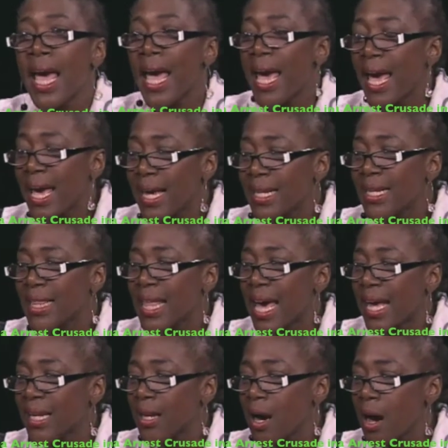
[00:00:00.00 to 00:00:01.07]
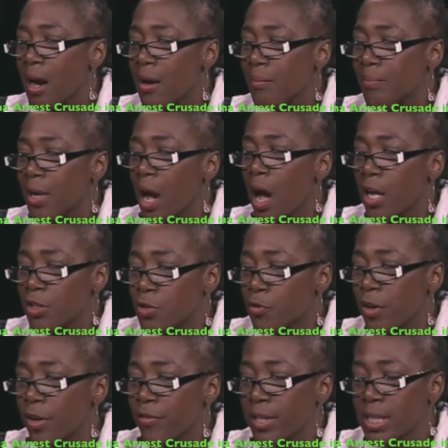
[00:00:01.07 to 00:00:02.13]
And that
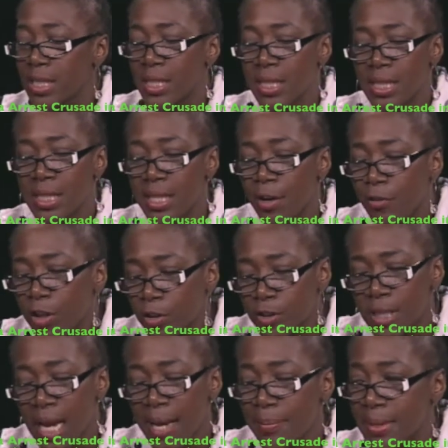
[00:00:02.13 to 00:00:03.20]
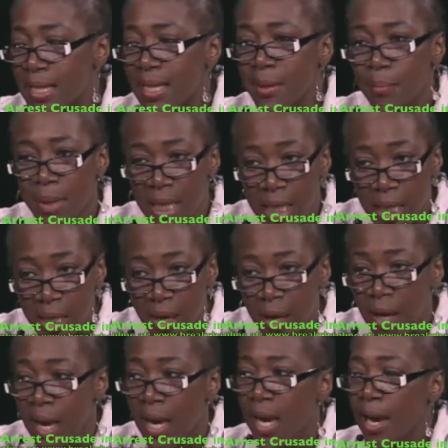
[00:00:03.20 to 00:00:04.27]
contrary to the stereotypes in the media
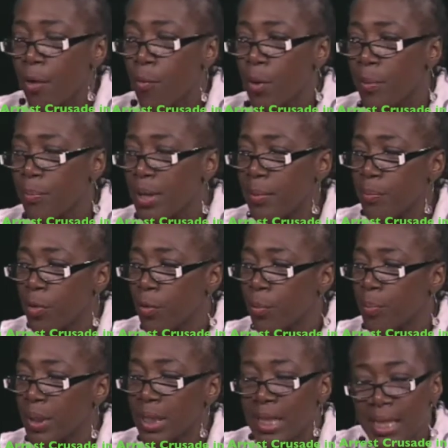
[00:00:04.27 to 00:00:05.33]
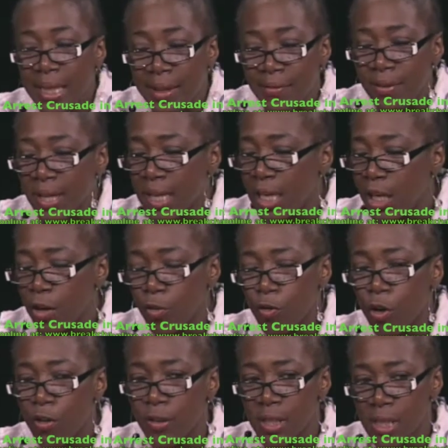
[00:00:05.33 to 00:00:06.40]
and what people believe and hear
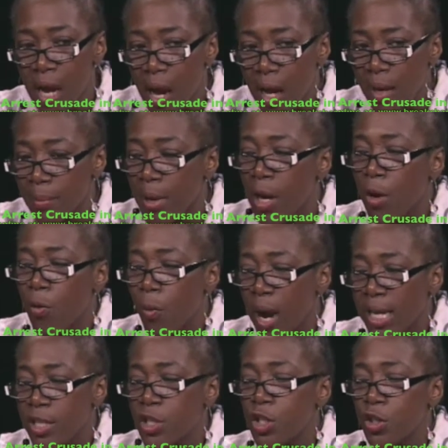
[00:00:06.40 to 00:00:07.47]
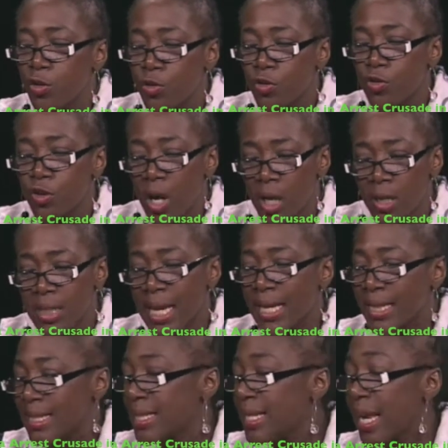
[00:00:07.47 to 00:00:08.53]
all the time, whites use drugs
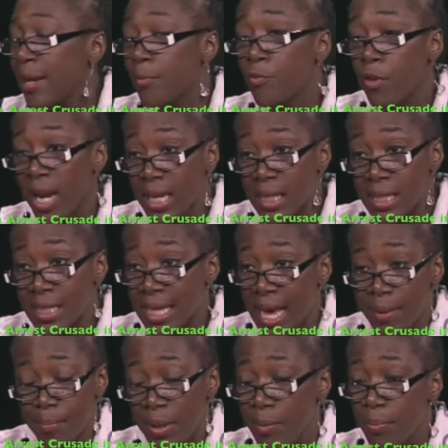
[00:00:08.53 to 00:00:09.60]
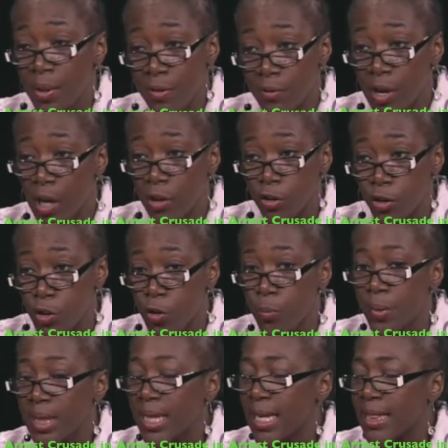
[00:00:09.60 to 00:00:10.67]
at the same rates that people of color do,
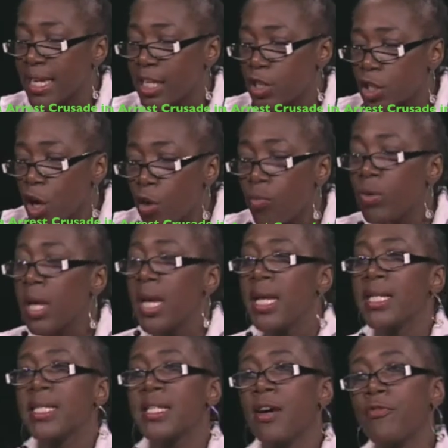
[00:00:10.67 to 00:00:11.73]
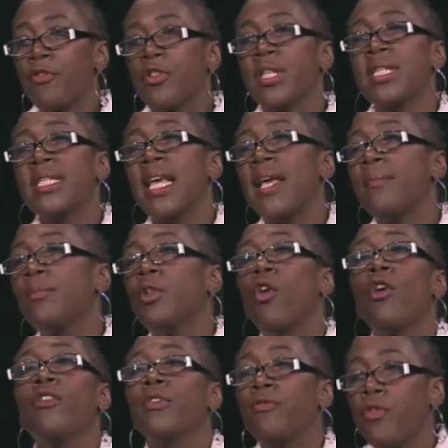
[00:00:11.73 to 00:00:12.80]
but that they don't suffer the same
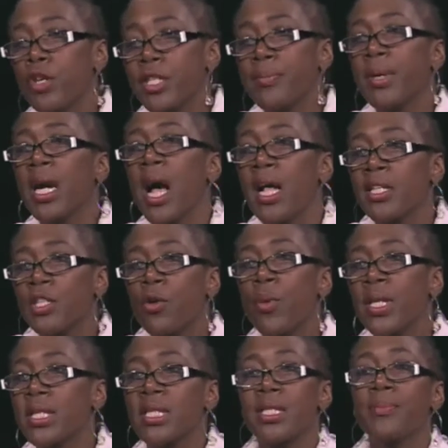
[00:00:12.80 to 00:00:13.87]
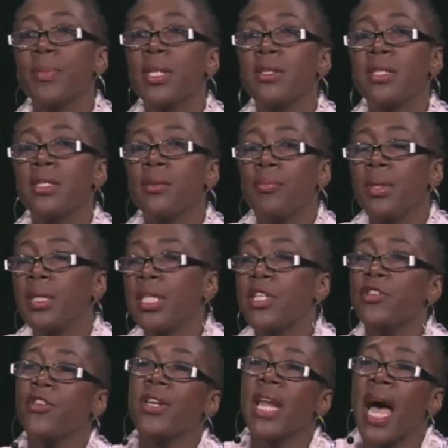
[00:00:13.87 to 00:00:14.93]
law enforcement consequences, because the
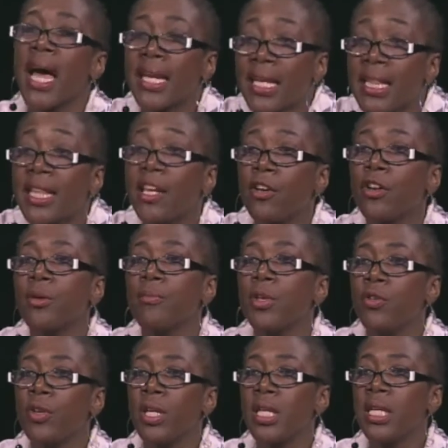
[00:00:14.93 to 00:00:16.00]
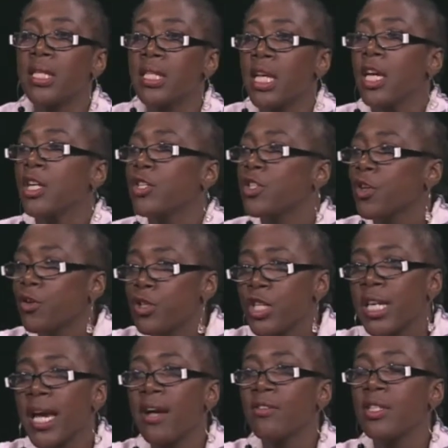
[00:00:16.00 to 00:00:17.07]
police are not in their communities
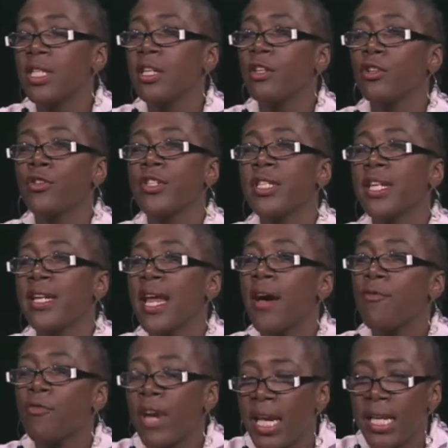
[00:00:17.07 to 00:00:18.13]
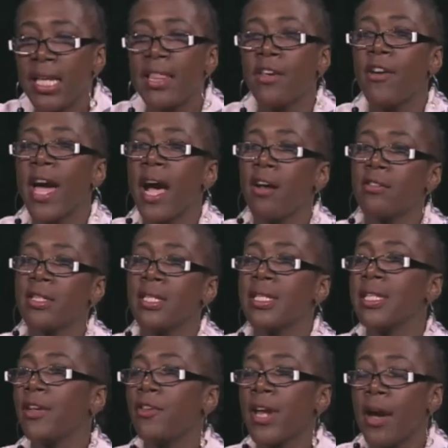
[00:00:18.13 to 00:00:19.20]
searching out dealers, they're not raiding their houses,
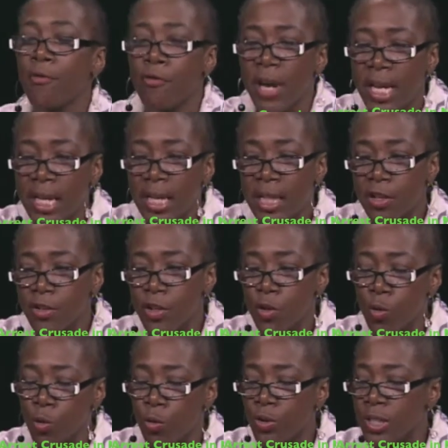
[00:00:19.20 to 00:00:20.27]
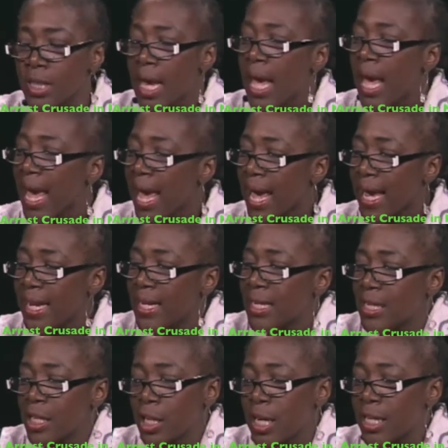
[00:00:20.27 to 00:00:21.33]
they're not raiding their schools,
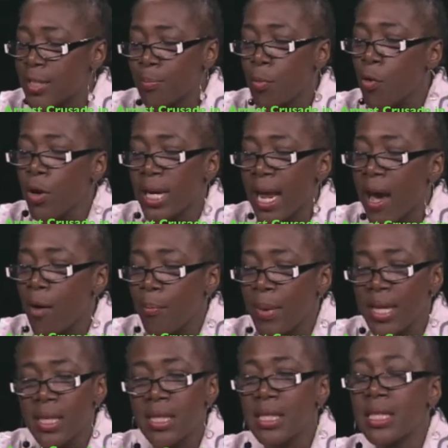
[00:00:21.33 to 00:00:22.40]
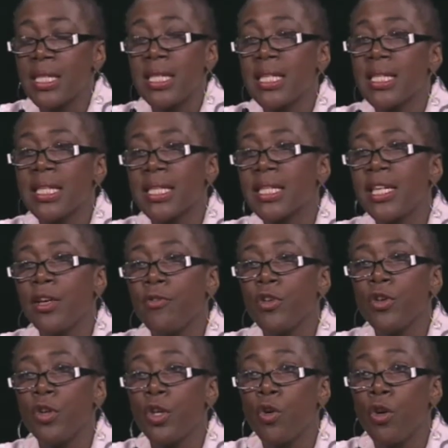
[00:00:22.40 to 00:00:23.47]
and it's borne out by the statistics here
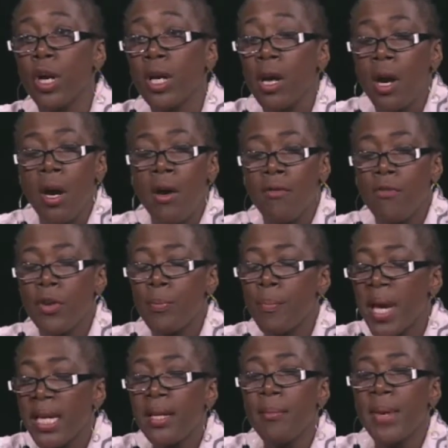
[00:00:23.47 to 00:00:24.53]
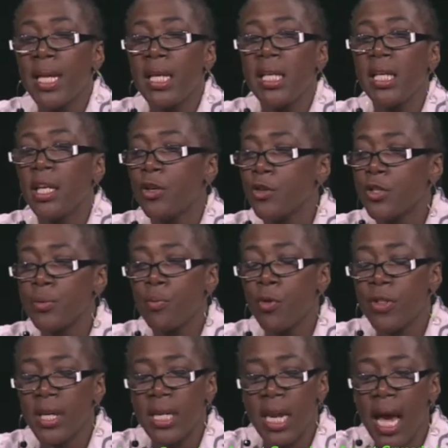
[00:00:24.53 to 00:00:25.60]
in New York. For many, many years,
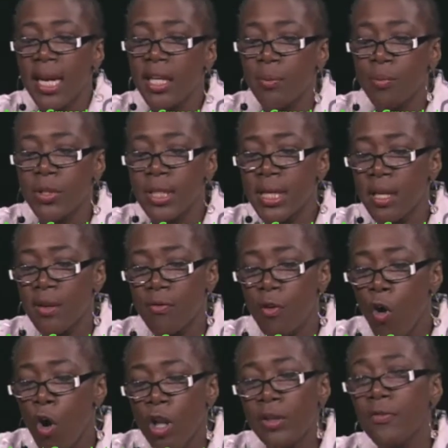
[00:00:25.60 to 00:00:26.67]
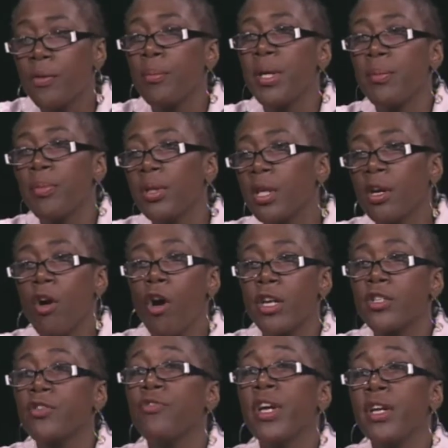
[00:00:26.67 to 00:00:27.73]
more than 90% of all of the people
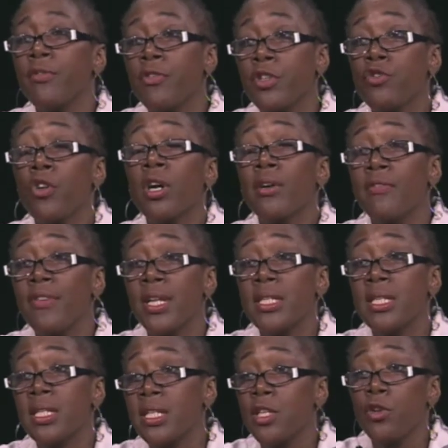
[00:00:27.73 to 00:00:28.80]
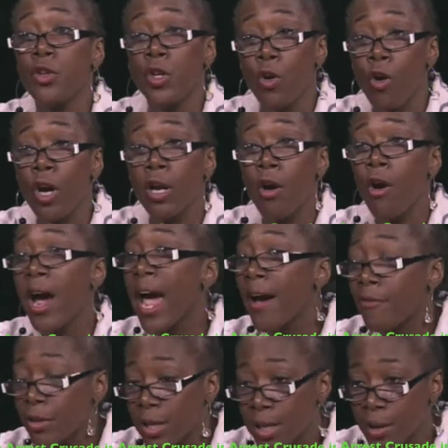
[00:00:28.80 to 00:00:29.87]
incarcerated for drug offenses in New York are
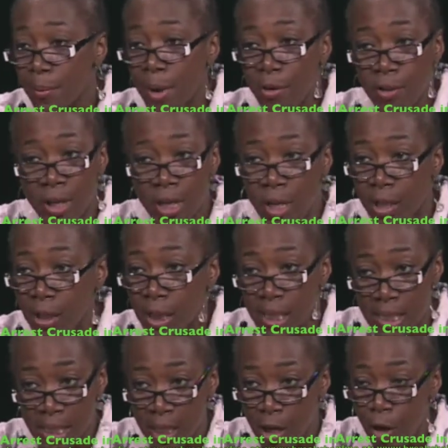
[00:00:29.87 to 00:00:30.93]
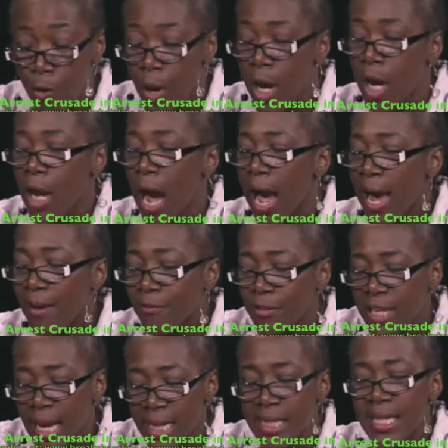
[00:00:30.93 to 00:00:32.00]
African American and Latino. I have
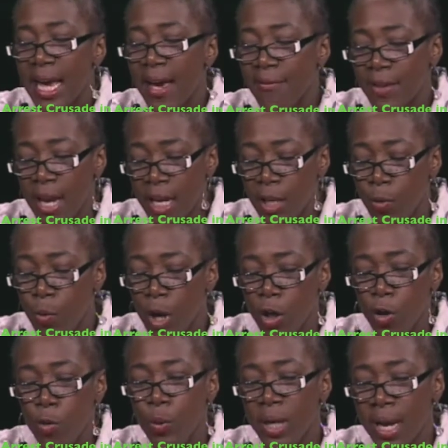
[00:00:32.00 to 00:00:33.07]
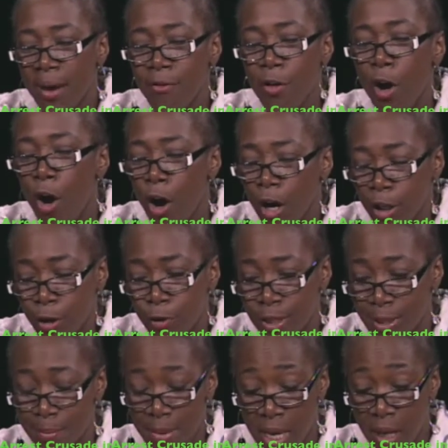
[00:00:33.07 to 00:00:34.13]
yet to have anyone who would ever argue
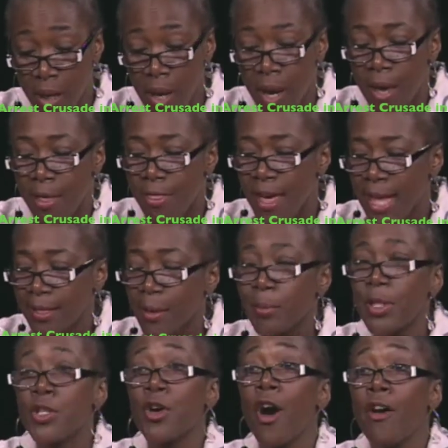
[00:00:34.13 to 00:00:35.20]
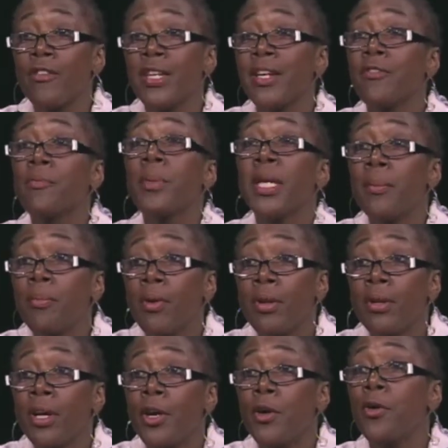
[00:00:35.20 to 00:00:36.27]
to me that the majority of
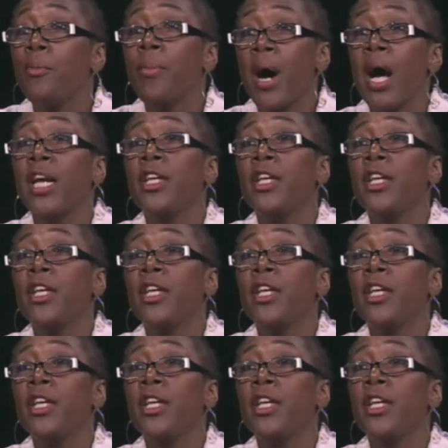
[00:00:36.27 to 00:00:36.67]
people who buy,